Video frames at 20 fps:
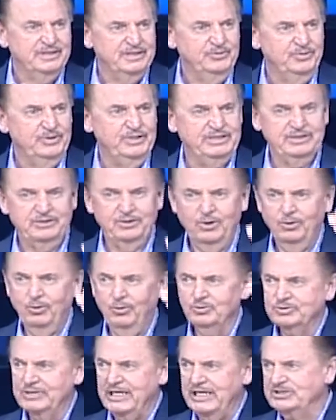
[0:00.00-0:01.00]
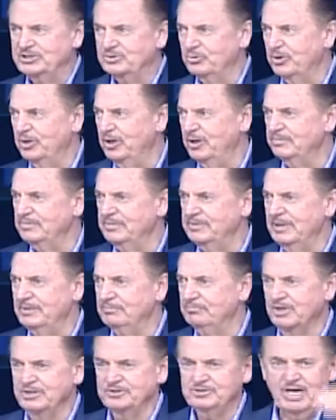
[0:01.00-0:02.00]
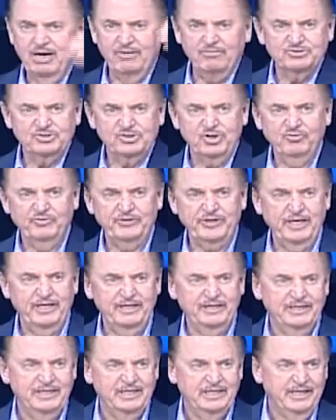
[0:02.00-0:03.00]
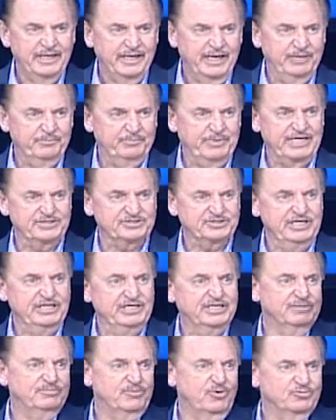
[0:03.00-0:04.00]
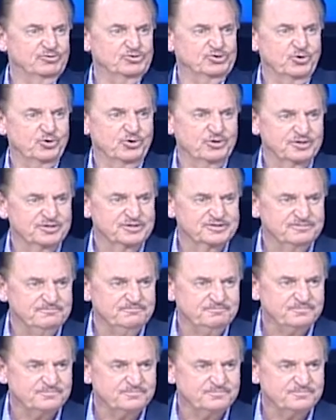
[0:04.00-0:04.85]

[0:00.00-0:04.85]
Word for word: We get the old sanctuary, maybe a bunch of us over there, and Pastor he come over and join us.